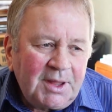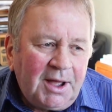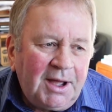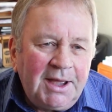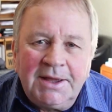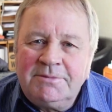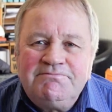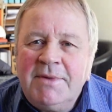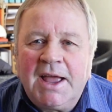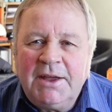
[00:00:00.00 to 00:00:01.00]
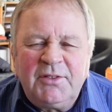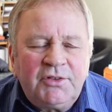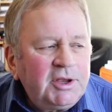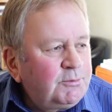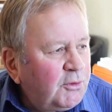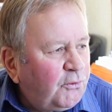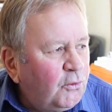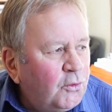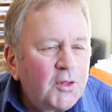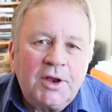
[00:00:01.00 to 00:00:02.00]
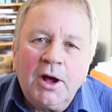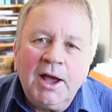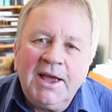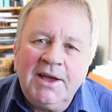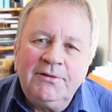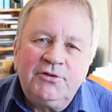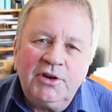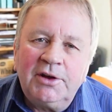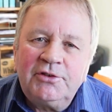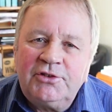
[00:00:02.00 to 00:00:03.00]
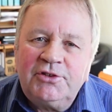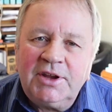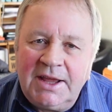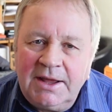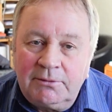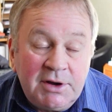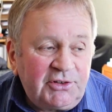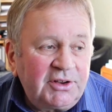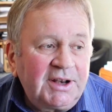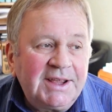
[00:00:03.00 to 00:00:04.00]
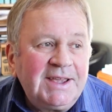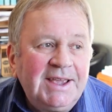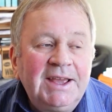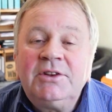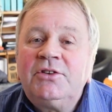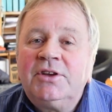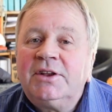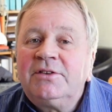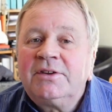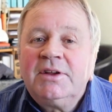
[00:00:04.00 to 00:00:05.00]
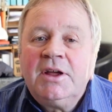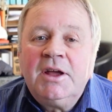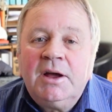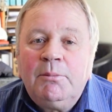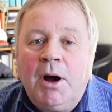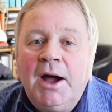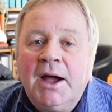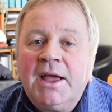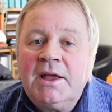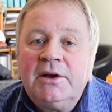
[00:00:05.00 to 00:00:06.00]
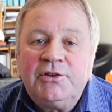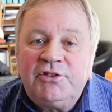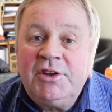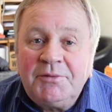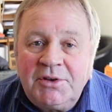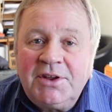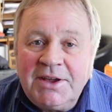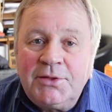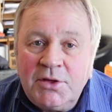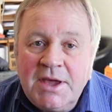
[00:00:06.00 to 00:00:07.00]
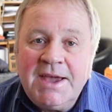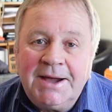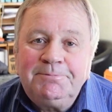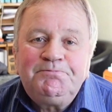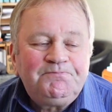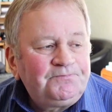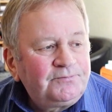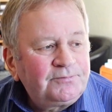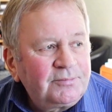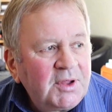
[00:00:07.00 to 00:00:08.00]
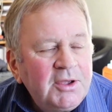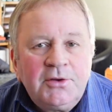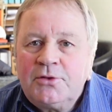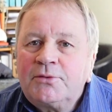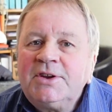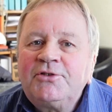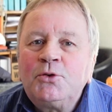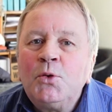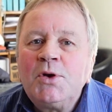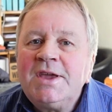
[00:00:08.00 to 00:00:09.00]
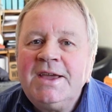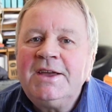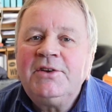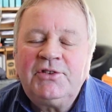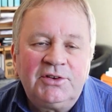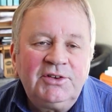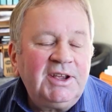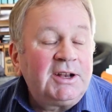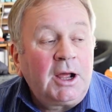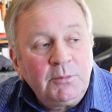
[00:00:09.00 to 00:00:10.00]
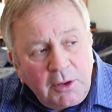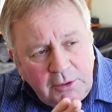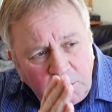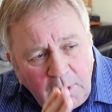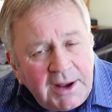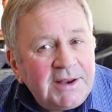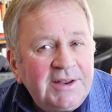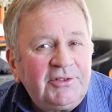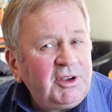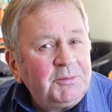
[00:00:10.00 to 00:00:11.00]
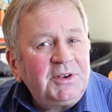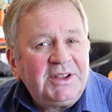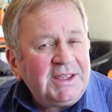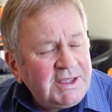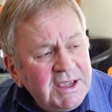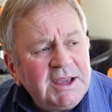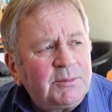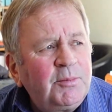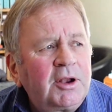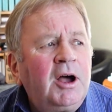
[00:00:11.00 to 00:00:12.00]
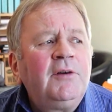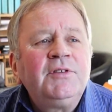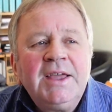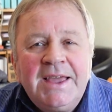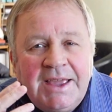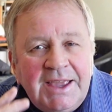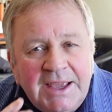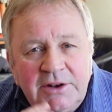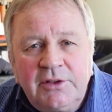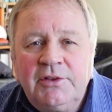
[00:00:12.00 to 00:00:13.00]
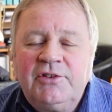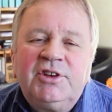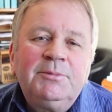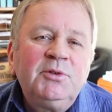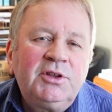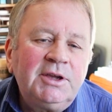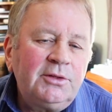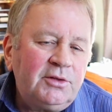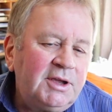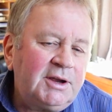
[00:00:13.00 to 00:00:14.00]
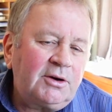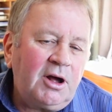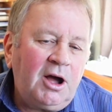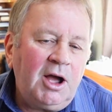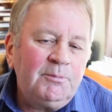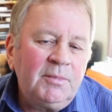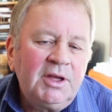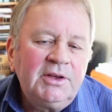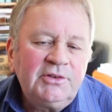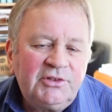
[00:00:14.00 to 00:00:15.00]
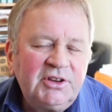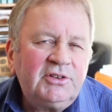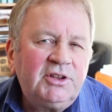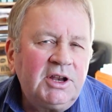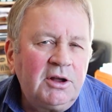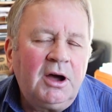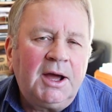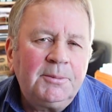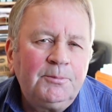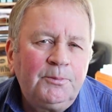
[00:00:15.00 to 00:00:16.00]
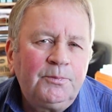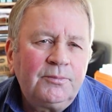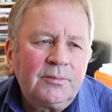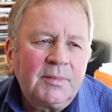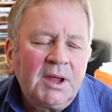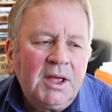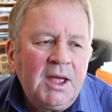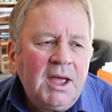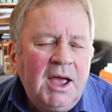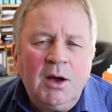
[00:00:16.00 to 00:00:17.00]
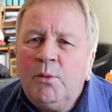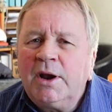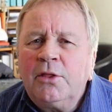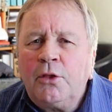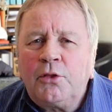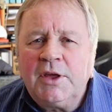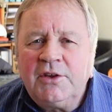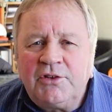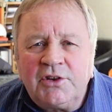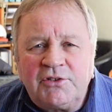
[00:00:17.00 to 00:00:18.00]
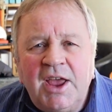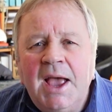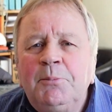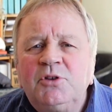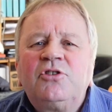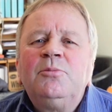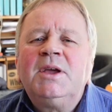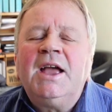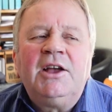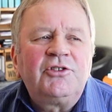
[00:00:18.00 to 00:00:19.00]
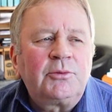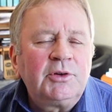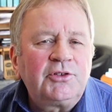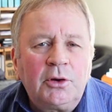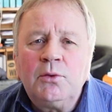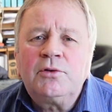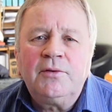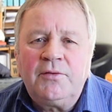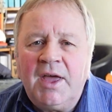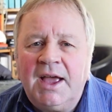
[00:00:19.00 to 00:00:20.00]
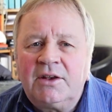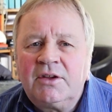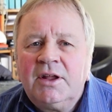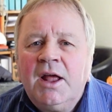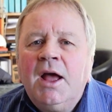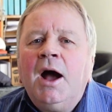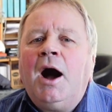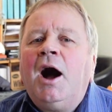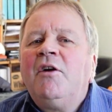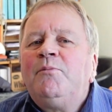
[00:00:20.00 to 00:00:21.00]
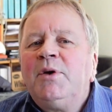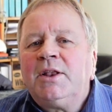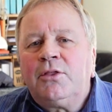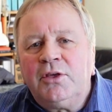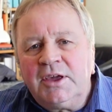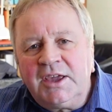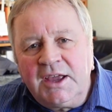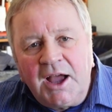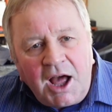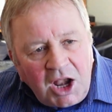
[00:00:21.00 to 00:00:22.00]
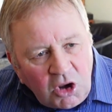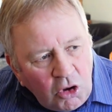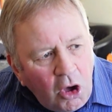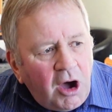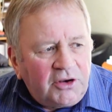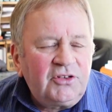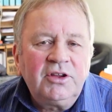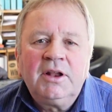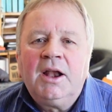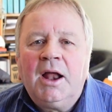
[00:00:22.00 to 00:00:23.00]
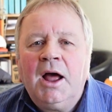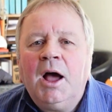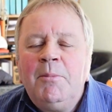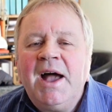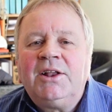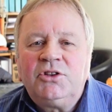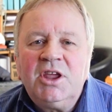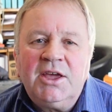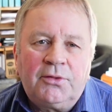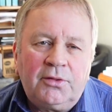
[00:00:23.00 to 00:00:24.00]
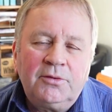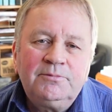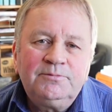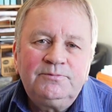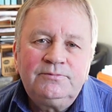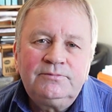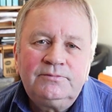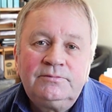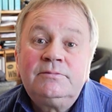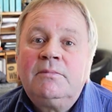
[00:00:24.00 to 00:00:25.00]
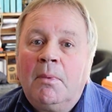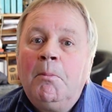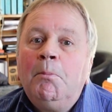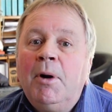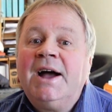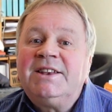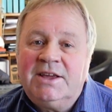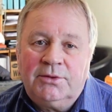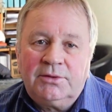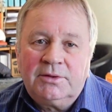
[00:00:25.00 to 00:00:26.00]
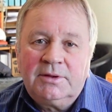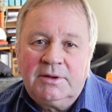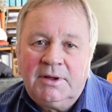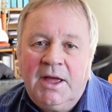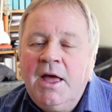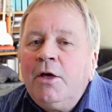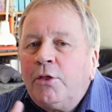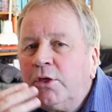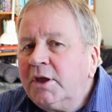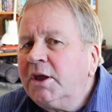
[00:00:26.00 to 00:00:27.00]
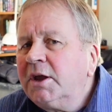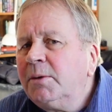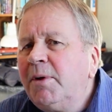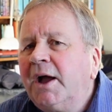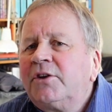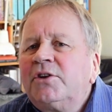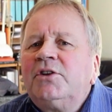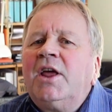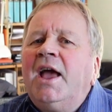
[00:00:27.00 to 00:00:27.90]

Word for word: I may have said before that I have just recently entered my 70th year. Three score years and ten. I'm not quite 70 yet, but I've entered the 70th year. I'm 69. And one of the things that's happened to me as a result of that, I've been thinking a lot about death my death. Thinking about it